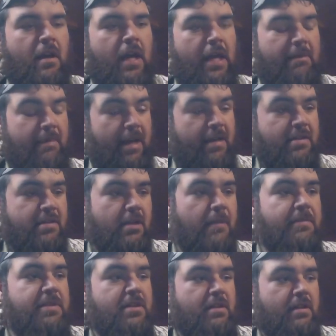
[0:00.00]
And my
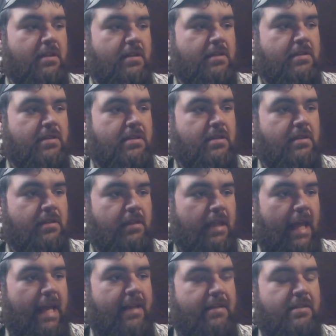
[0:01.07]
assumption is
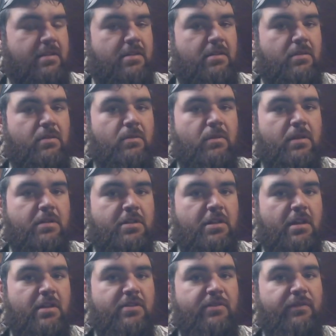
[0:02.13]
that is to
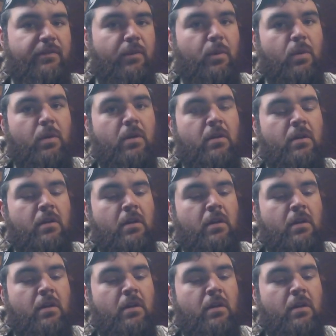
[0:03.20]
adjust for